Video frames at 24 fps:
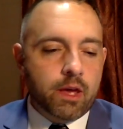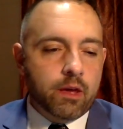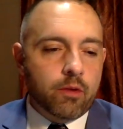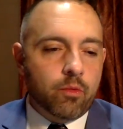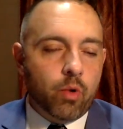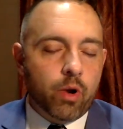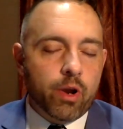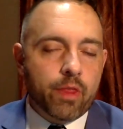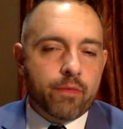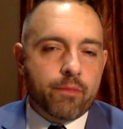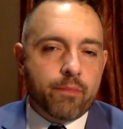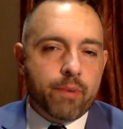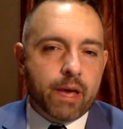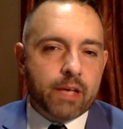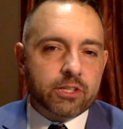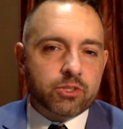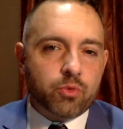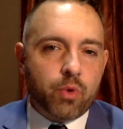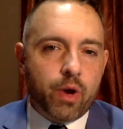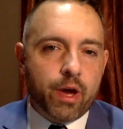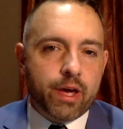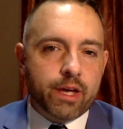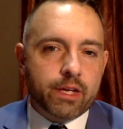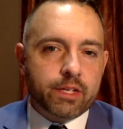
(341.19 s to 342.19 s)
One of the
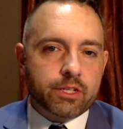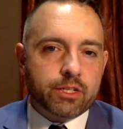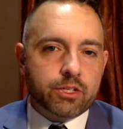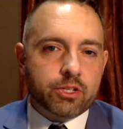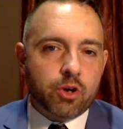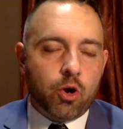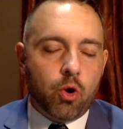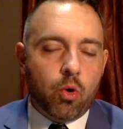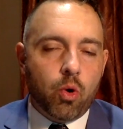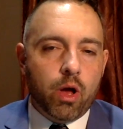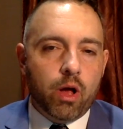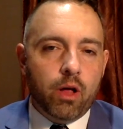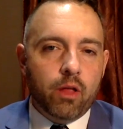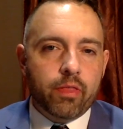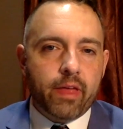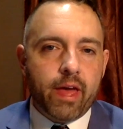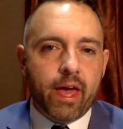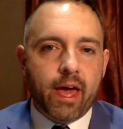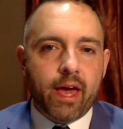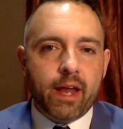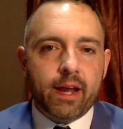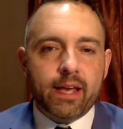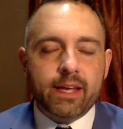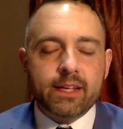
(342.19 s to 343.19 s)
best ways to quell
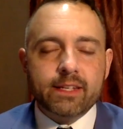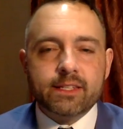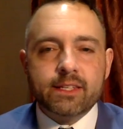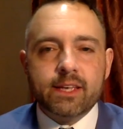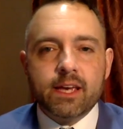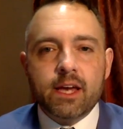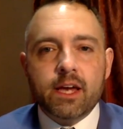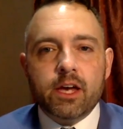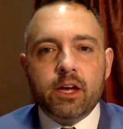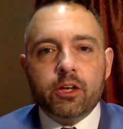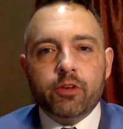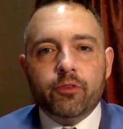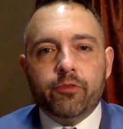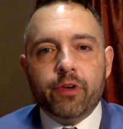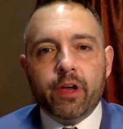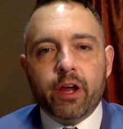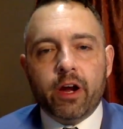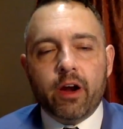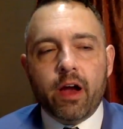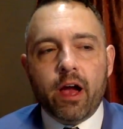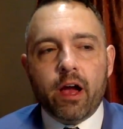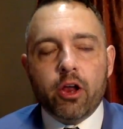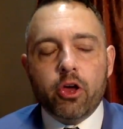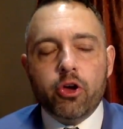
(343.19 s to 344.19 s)
that is
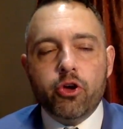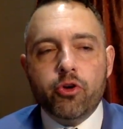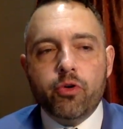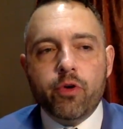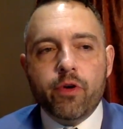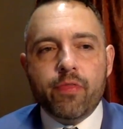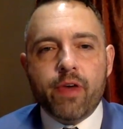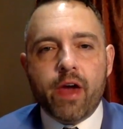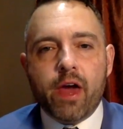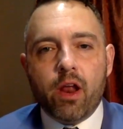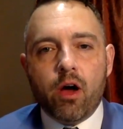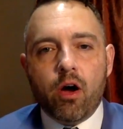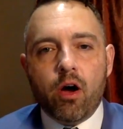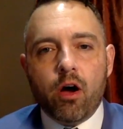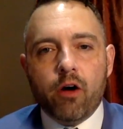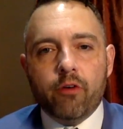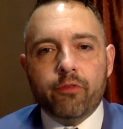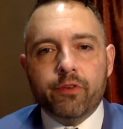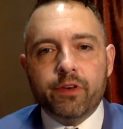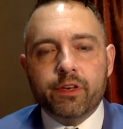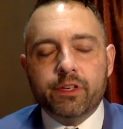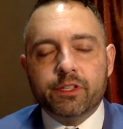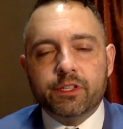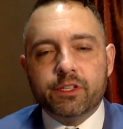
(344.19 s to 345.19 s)
figure out who in that
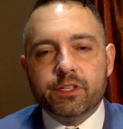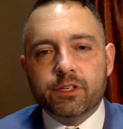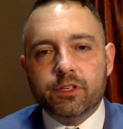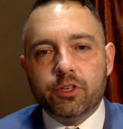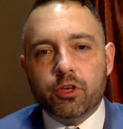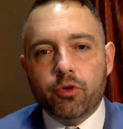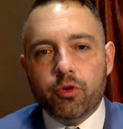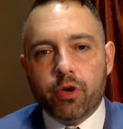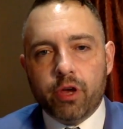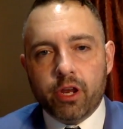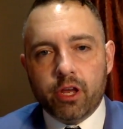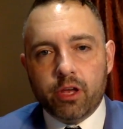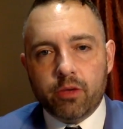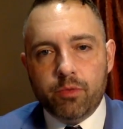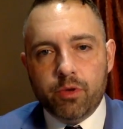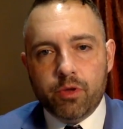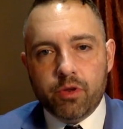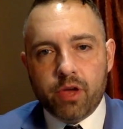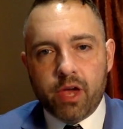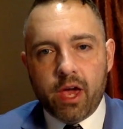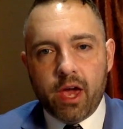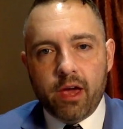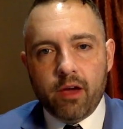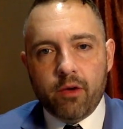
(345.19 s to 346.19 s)
office you can
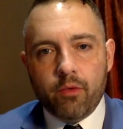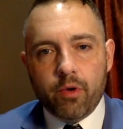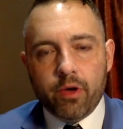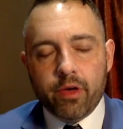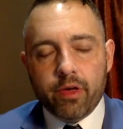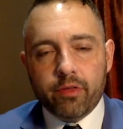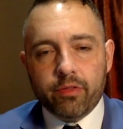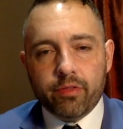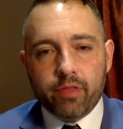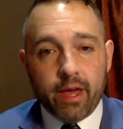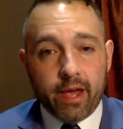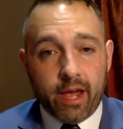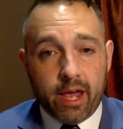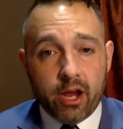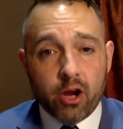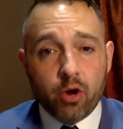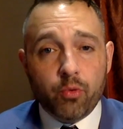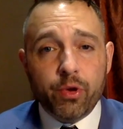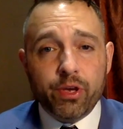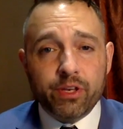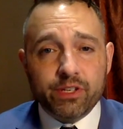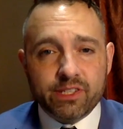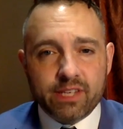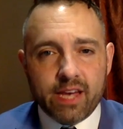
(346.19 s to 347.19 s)
communicate with. Like here,
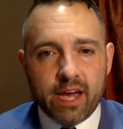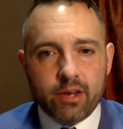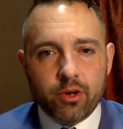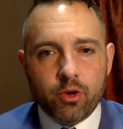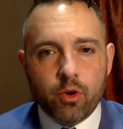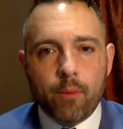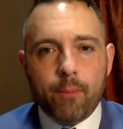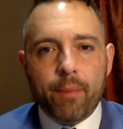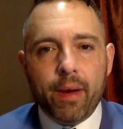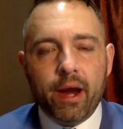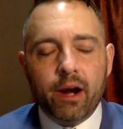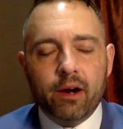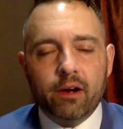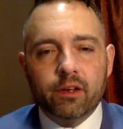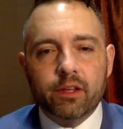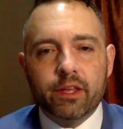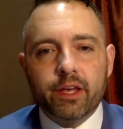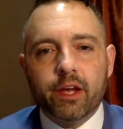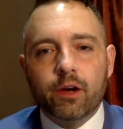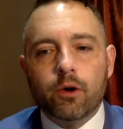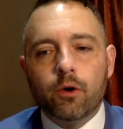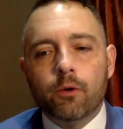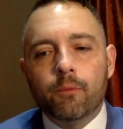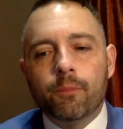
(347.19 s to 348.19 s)
we assign you a
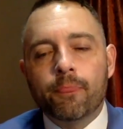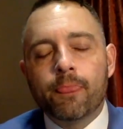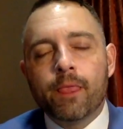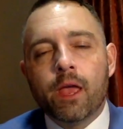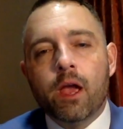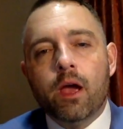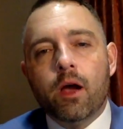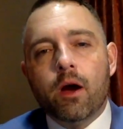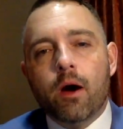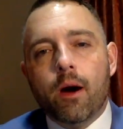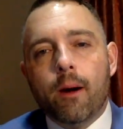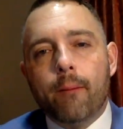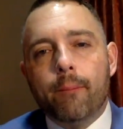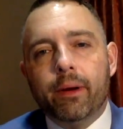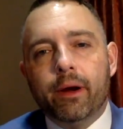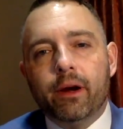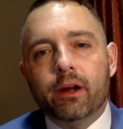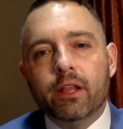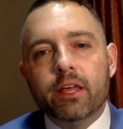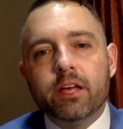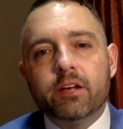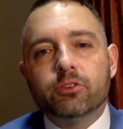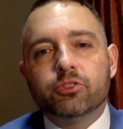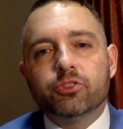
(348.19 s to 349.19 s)
paralegal. Our
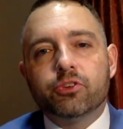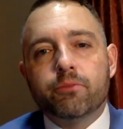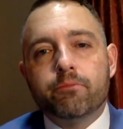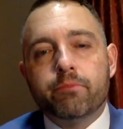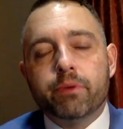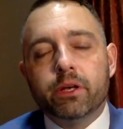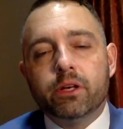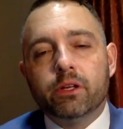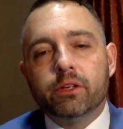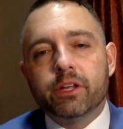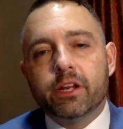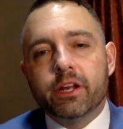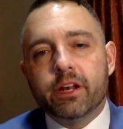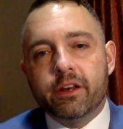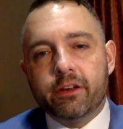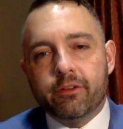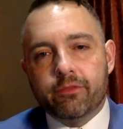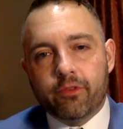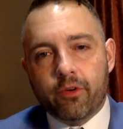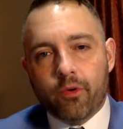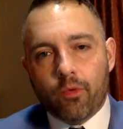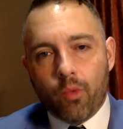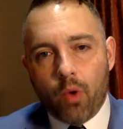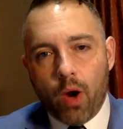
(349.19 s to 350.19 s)
paralegals are billed at a
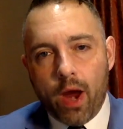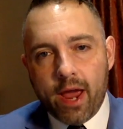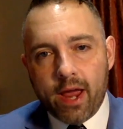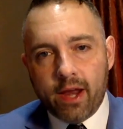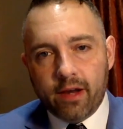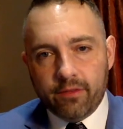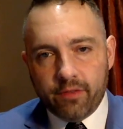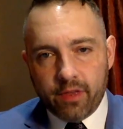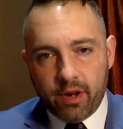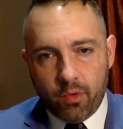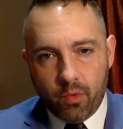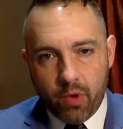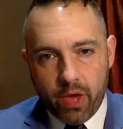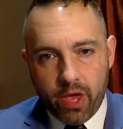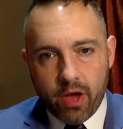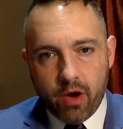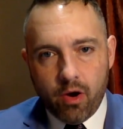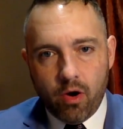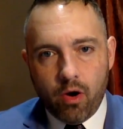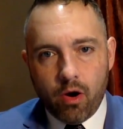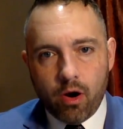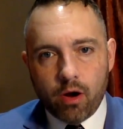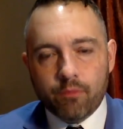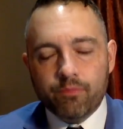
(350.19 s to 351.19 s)
different rate than we
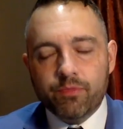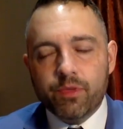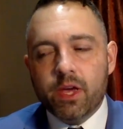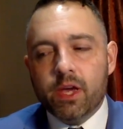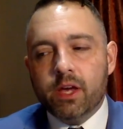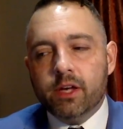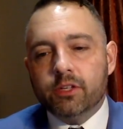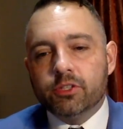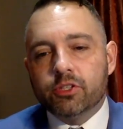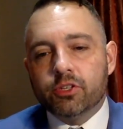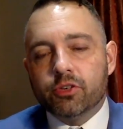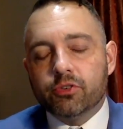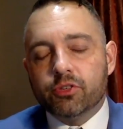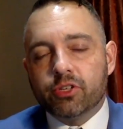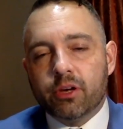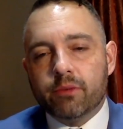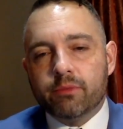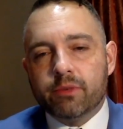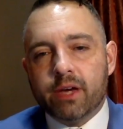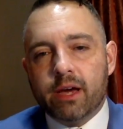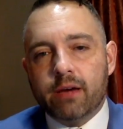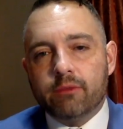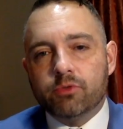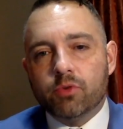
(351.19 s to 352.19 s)
are. So
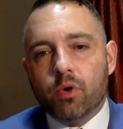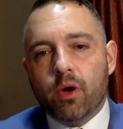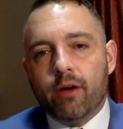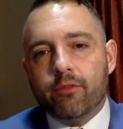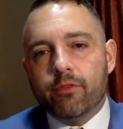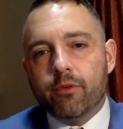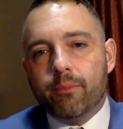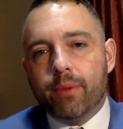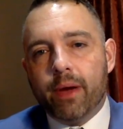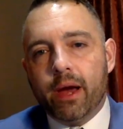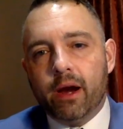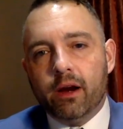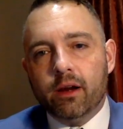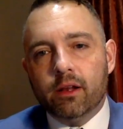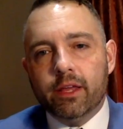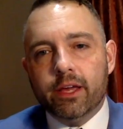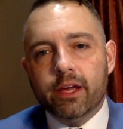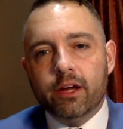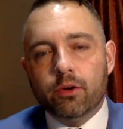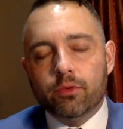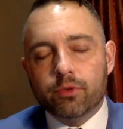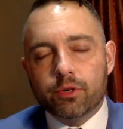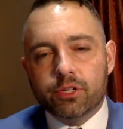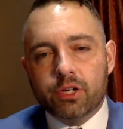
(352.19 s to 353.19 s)
sometimes we'll have the
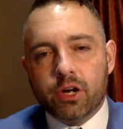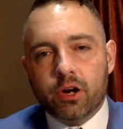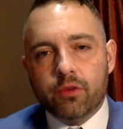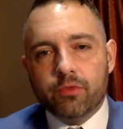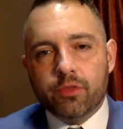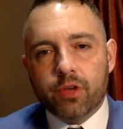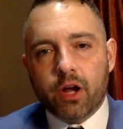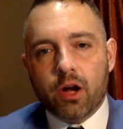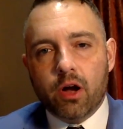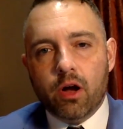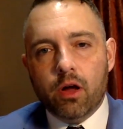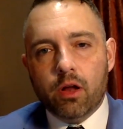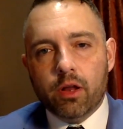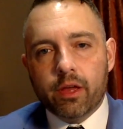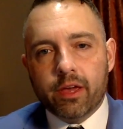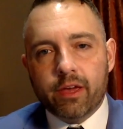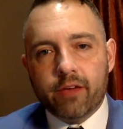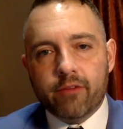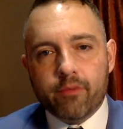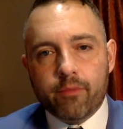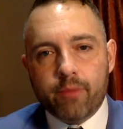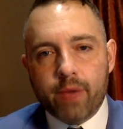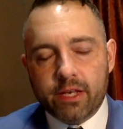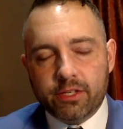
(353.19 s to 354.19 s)
paralegal return the call and
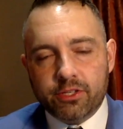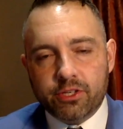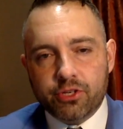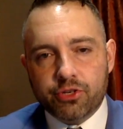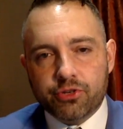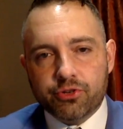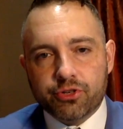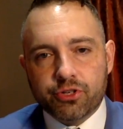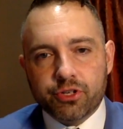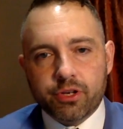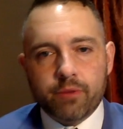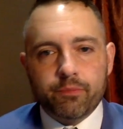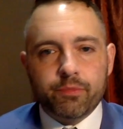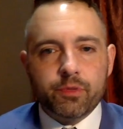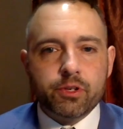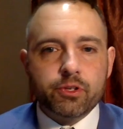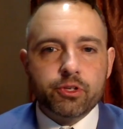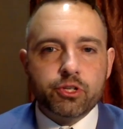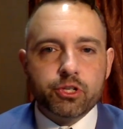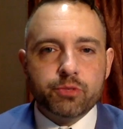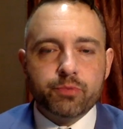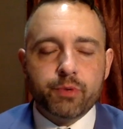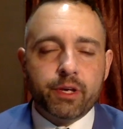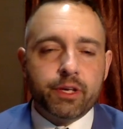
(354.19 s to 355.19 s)
give a message or something
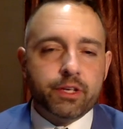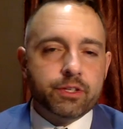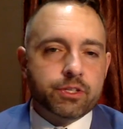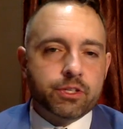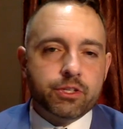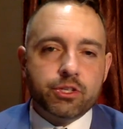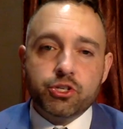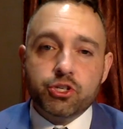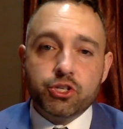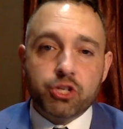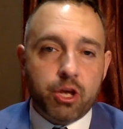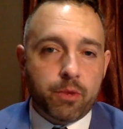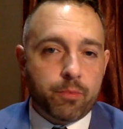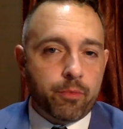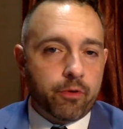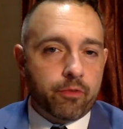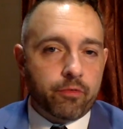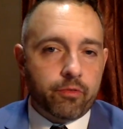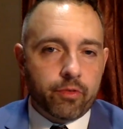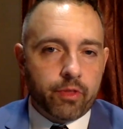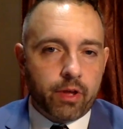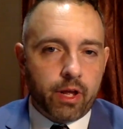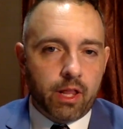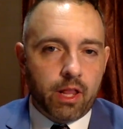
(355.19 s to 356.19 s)
just because it's cheaper
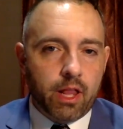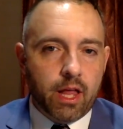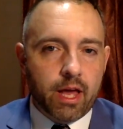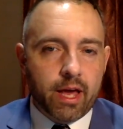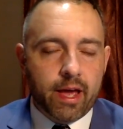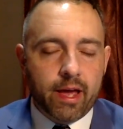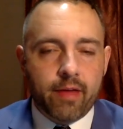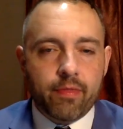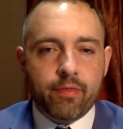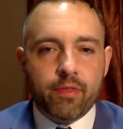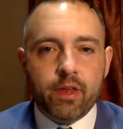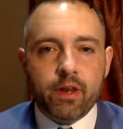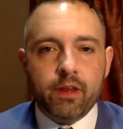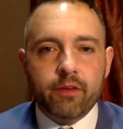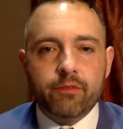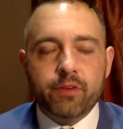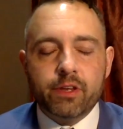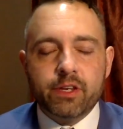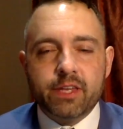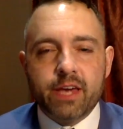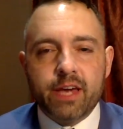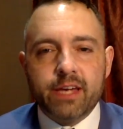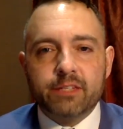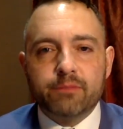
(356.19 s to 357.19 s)
for the client than if
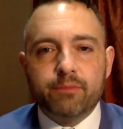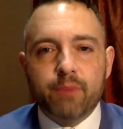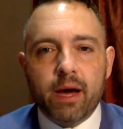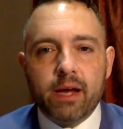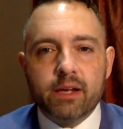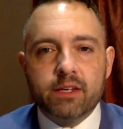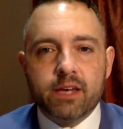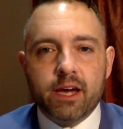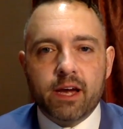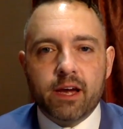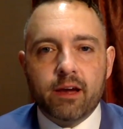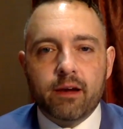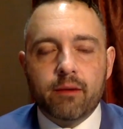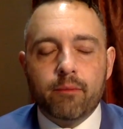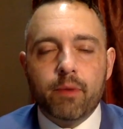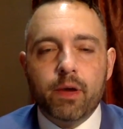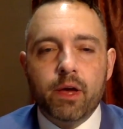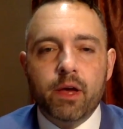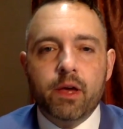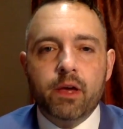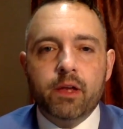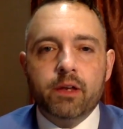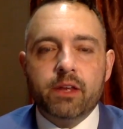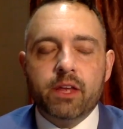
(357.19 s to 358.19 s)
it takes my time
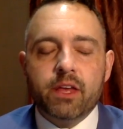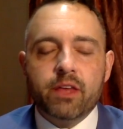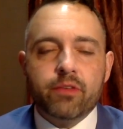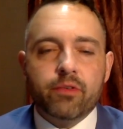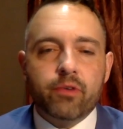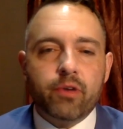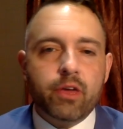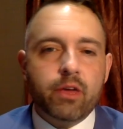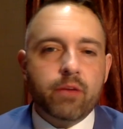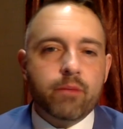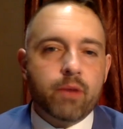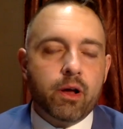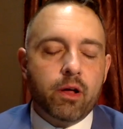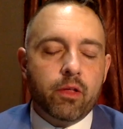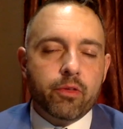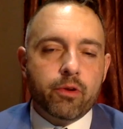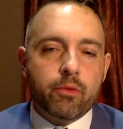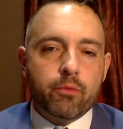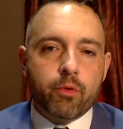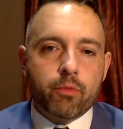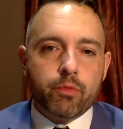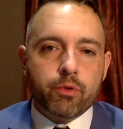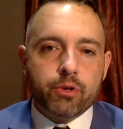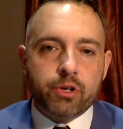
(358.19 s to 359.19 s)
to either email
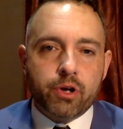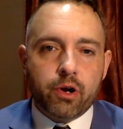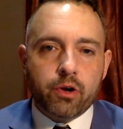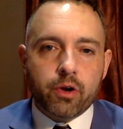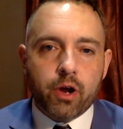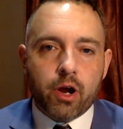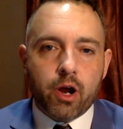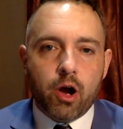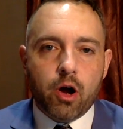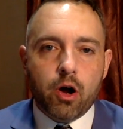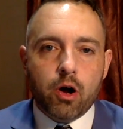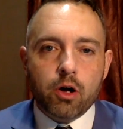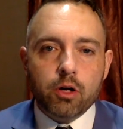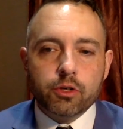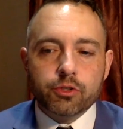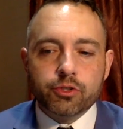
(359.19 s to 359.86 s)
them or return a call.